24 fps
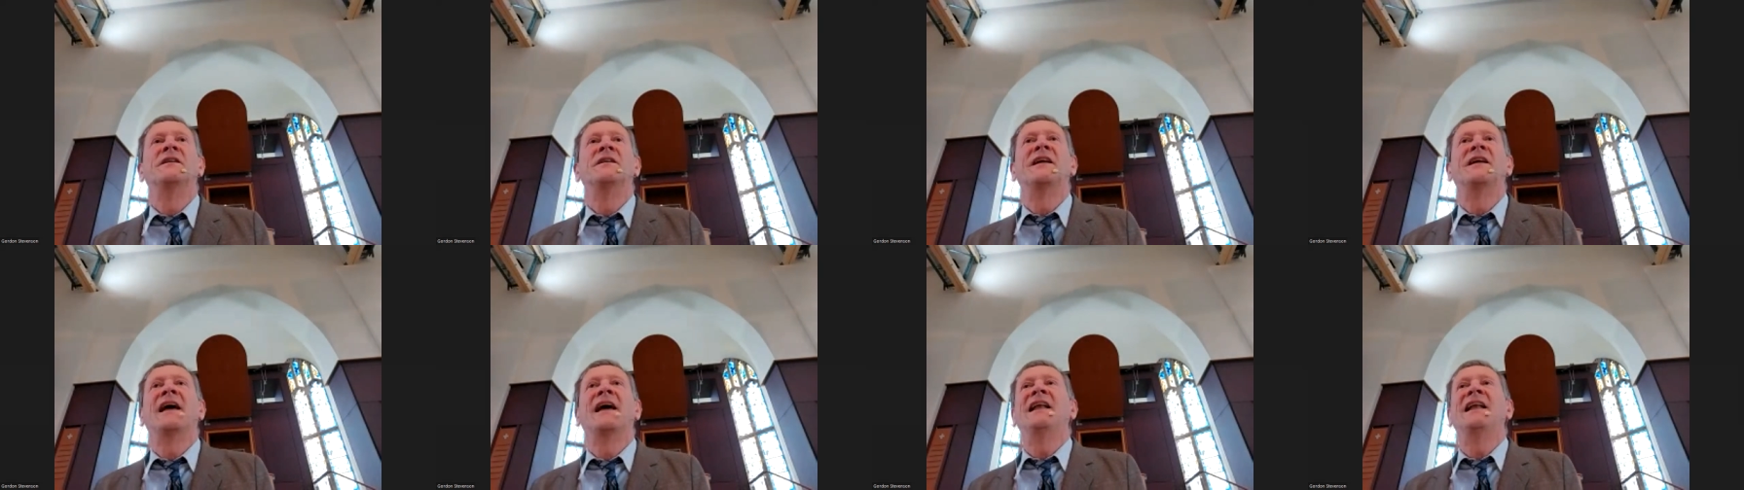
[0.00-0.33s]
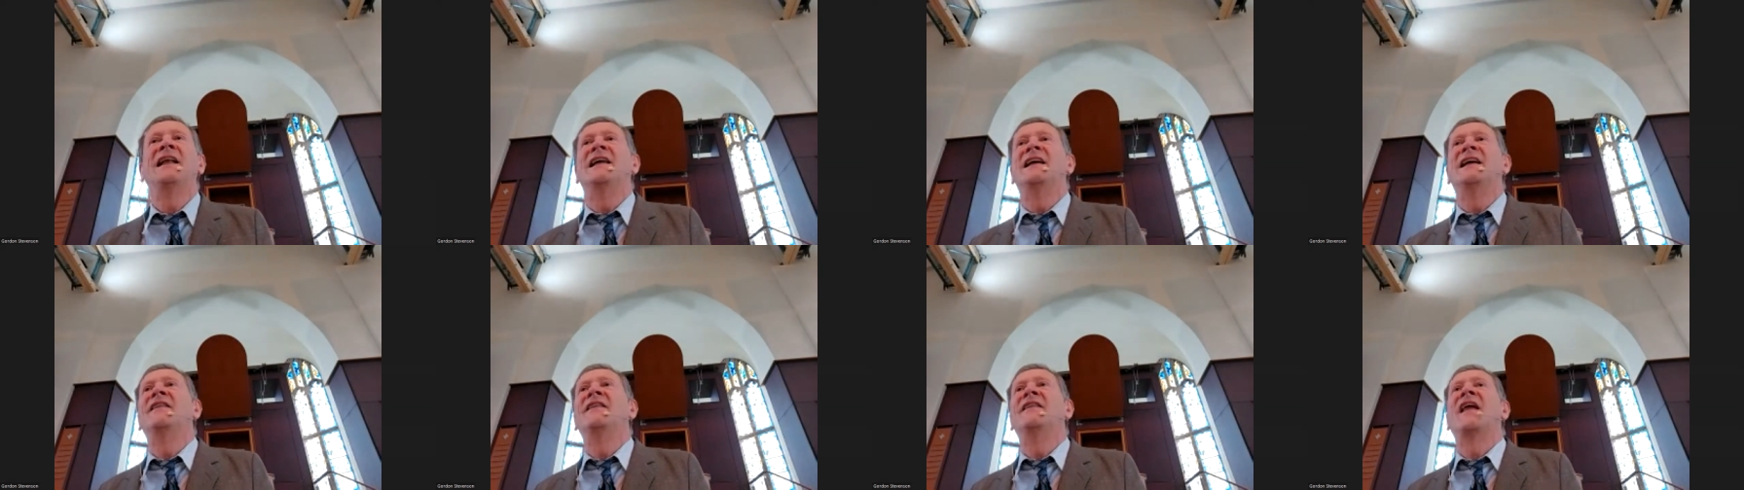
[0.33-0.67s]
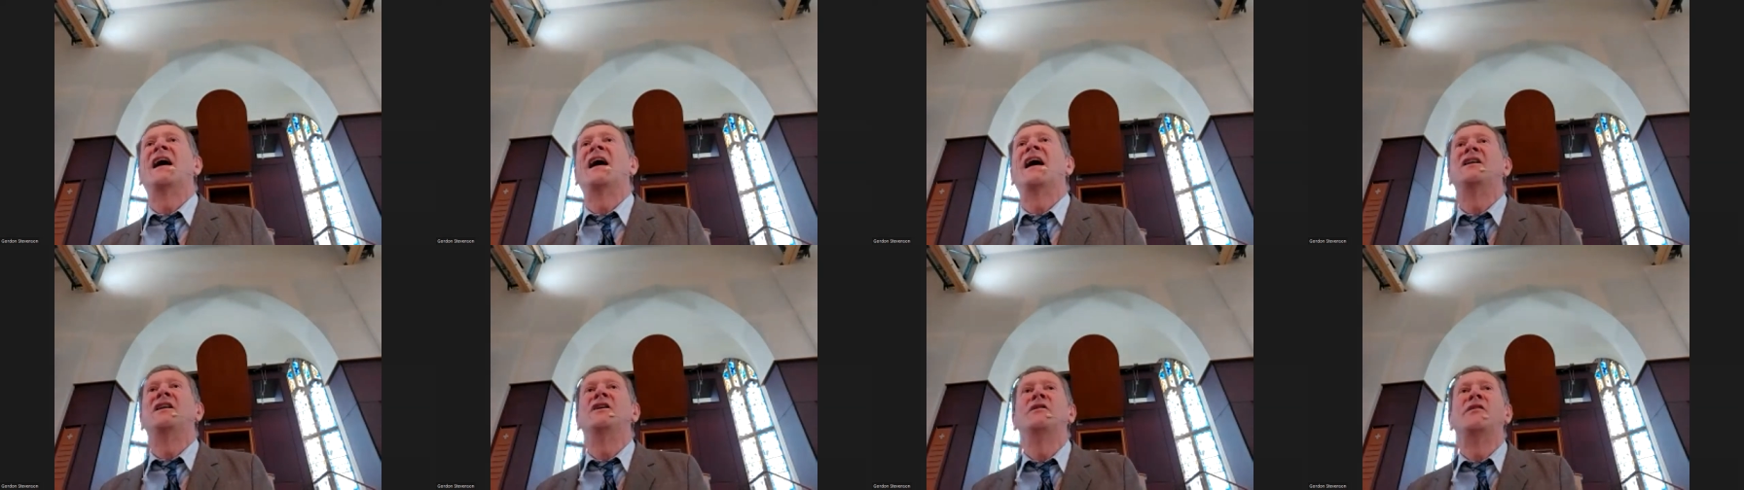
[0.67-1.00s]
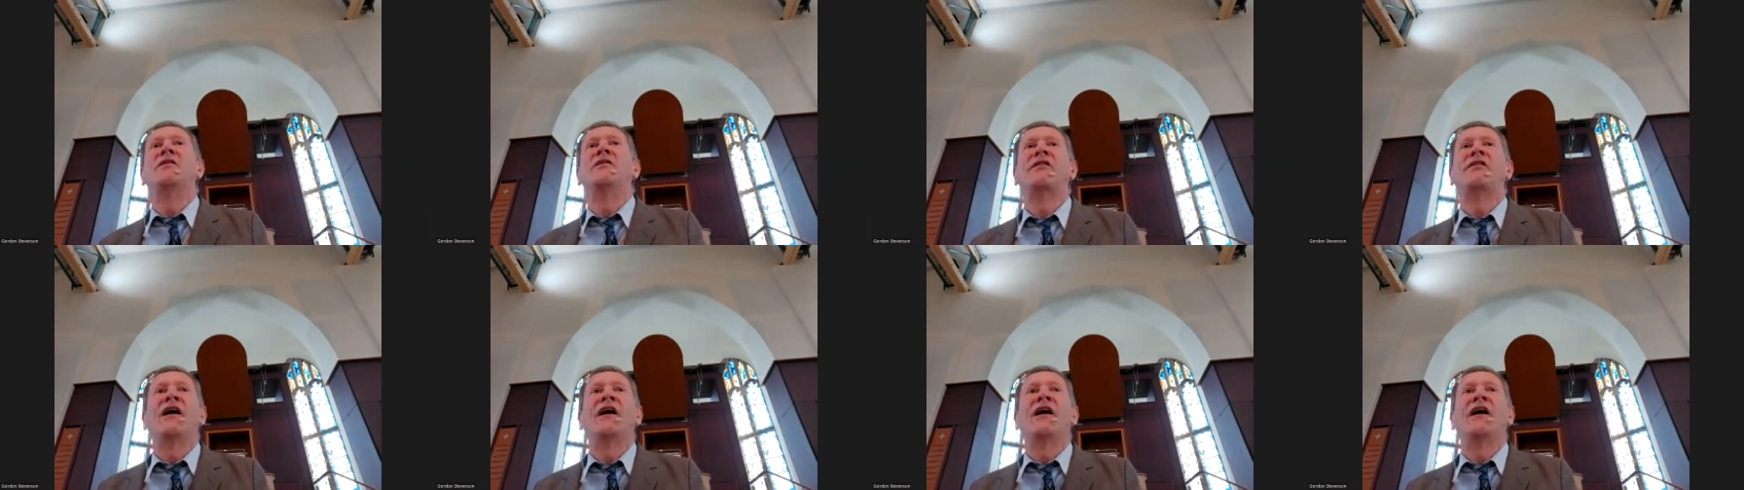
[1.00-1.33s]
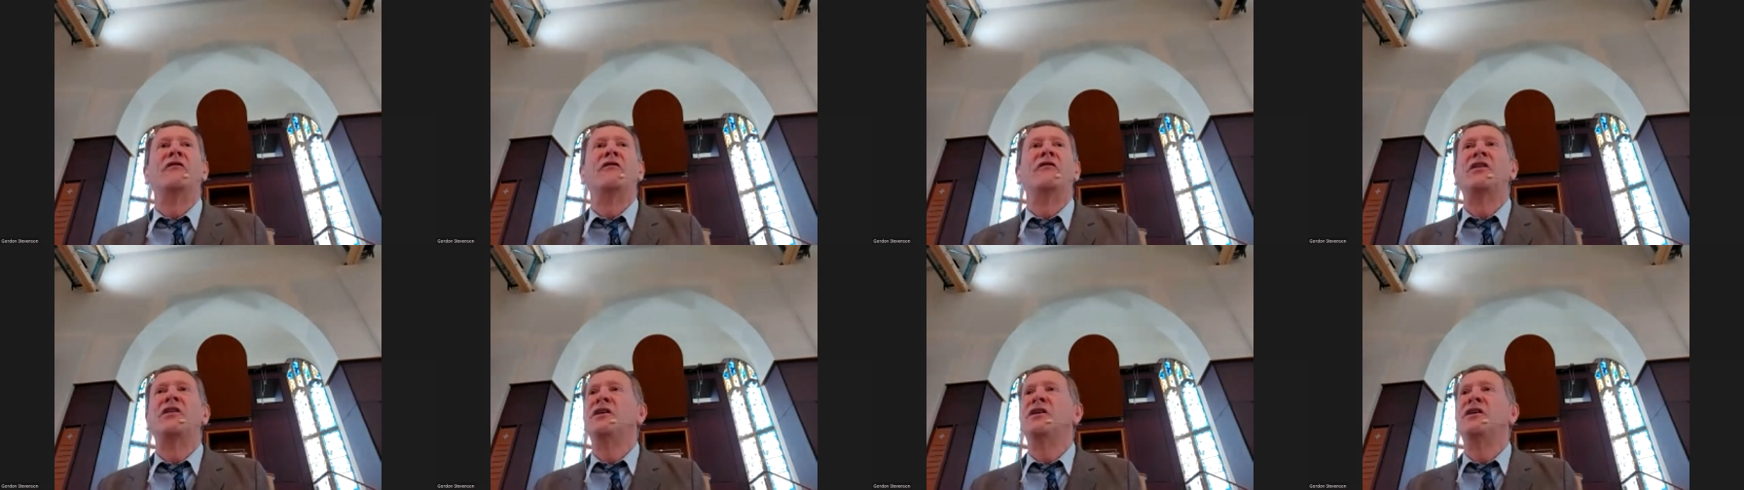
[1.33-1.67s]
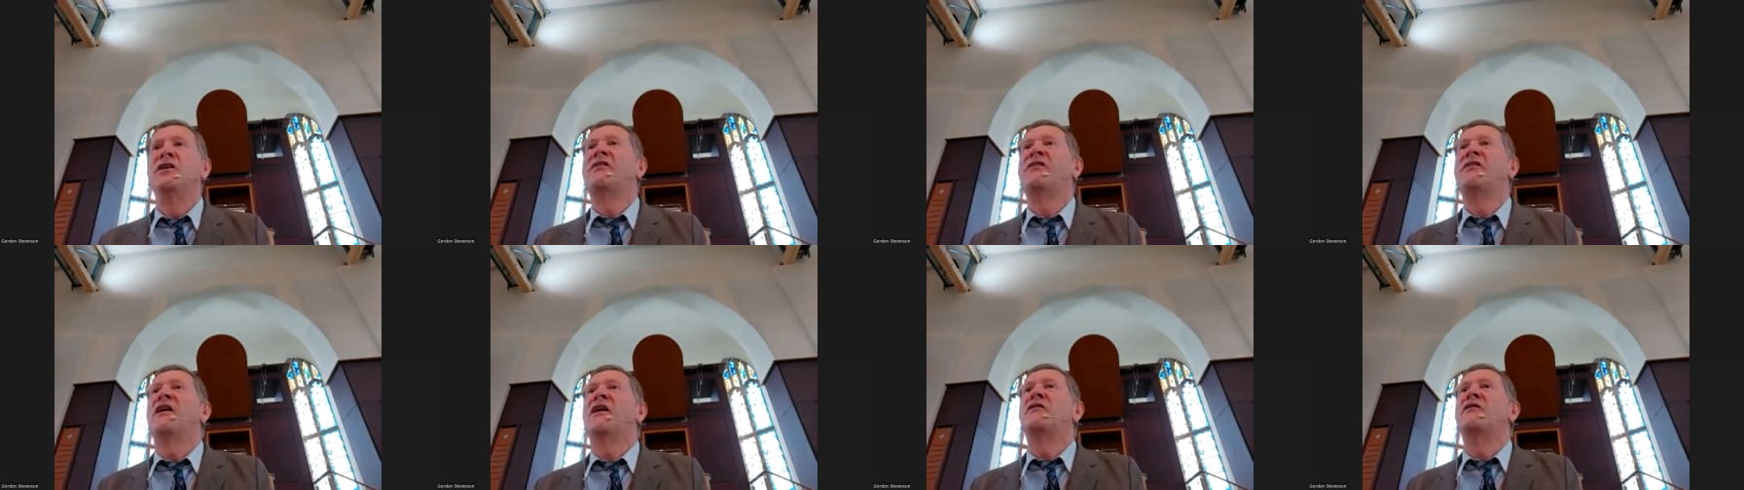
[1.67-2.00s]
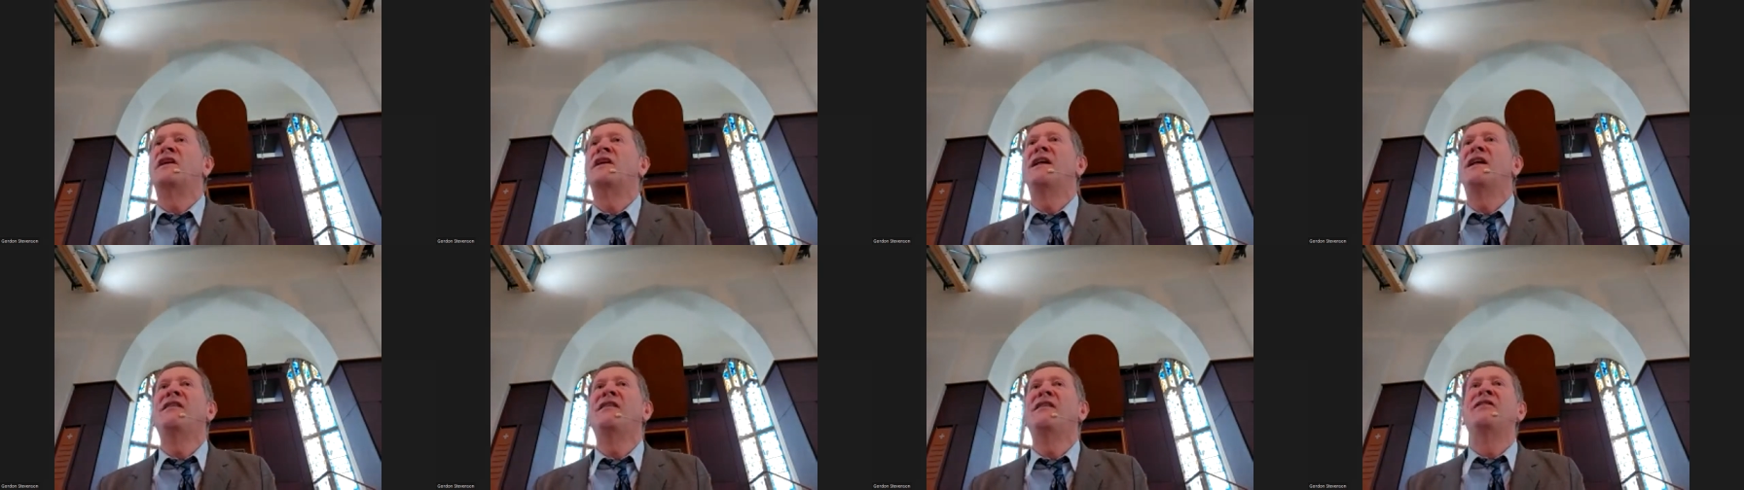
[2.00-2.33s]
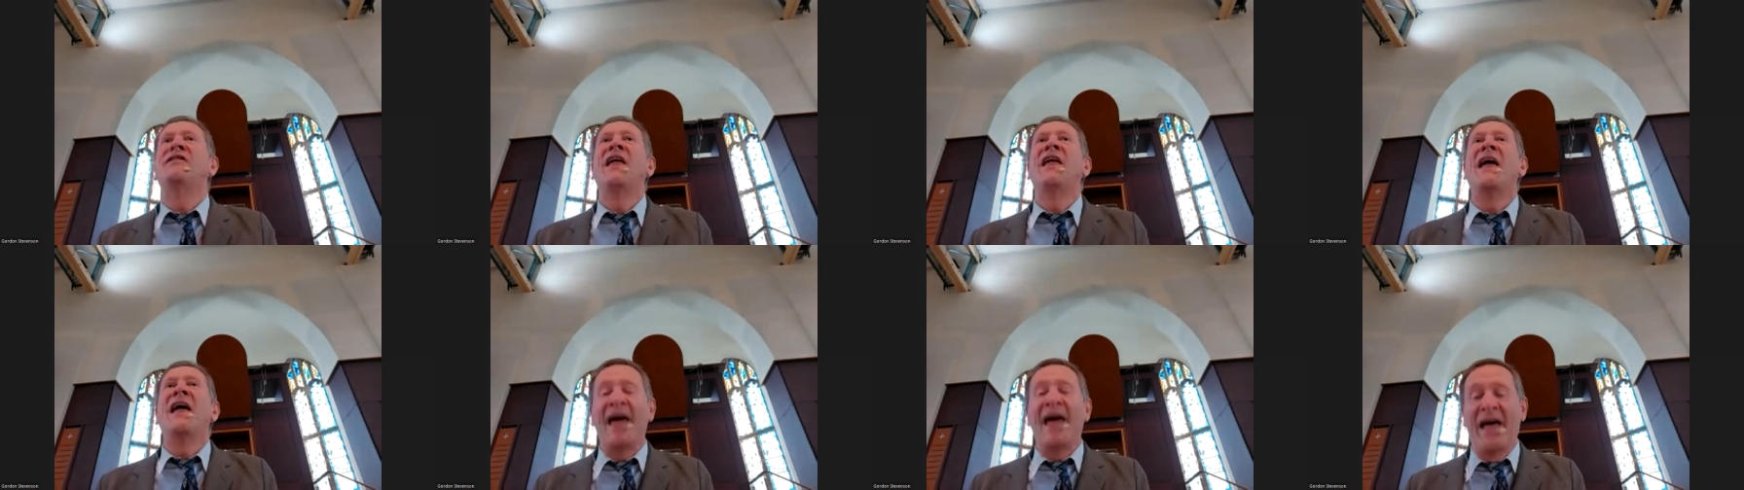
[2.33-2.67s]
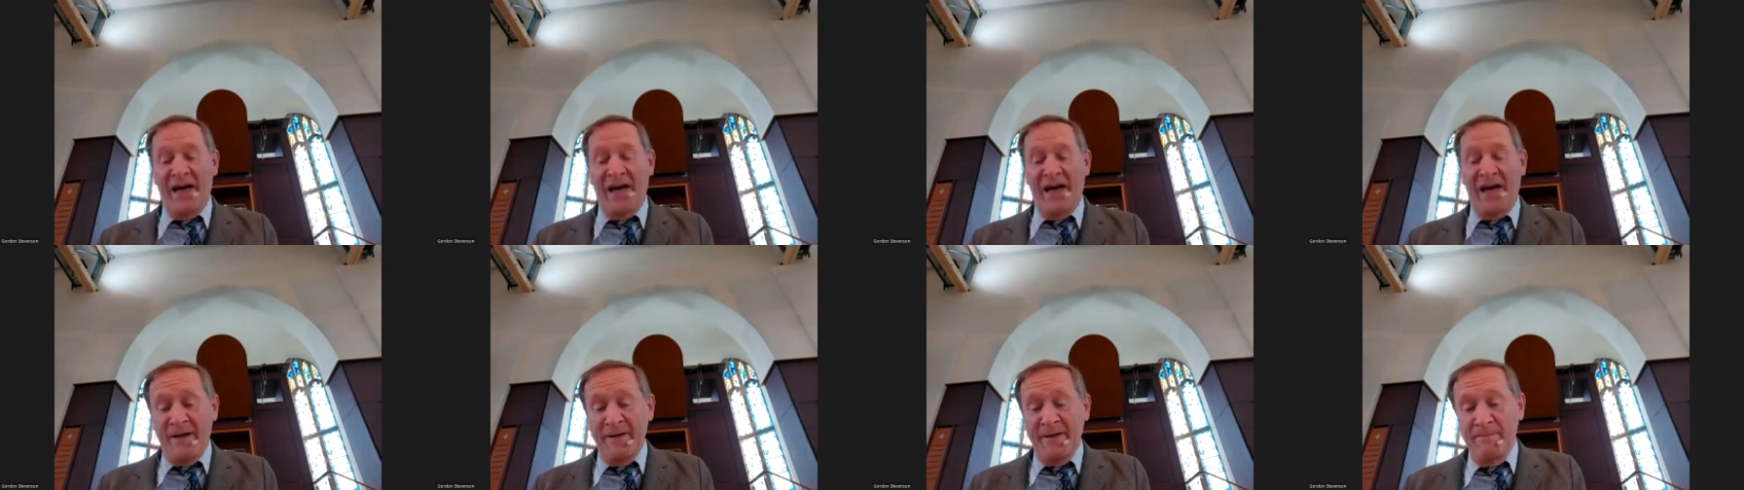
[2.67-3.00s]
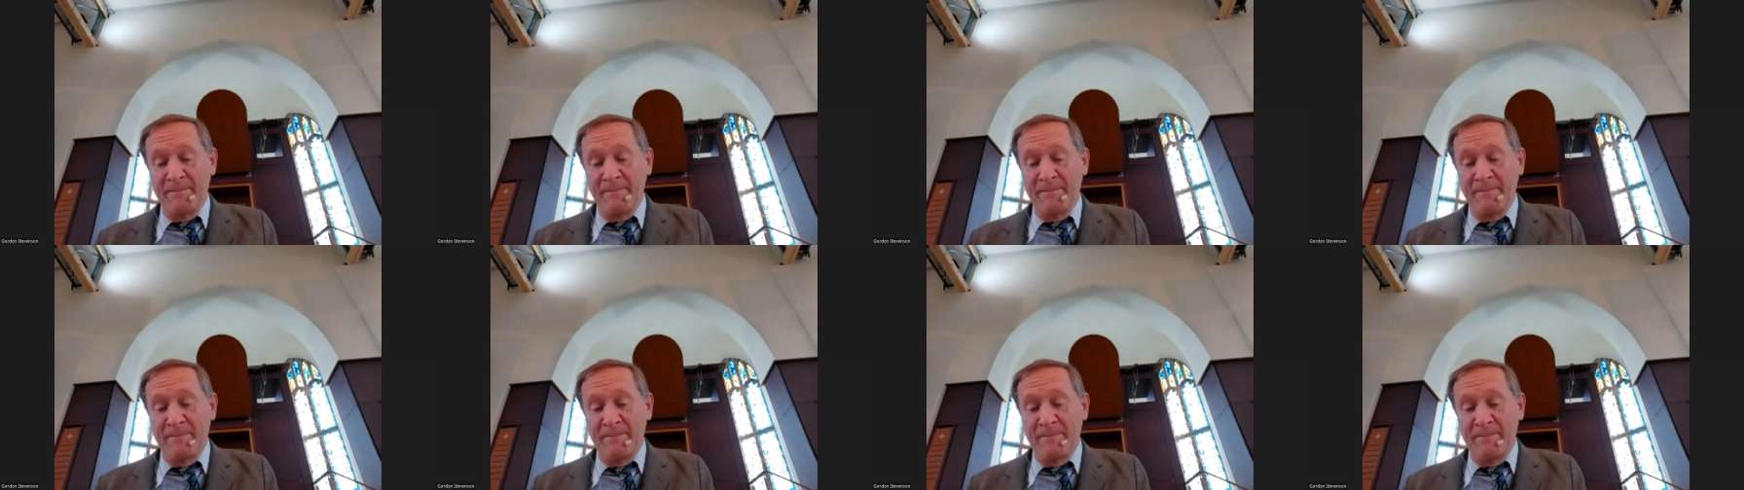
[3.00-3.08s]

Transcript: daily in that new self. The new self is there.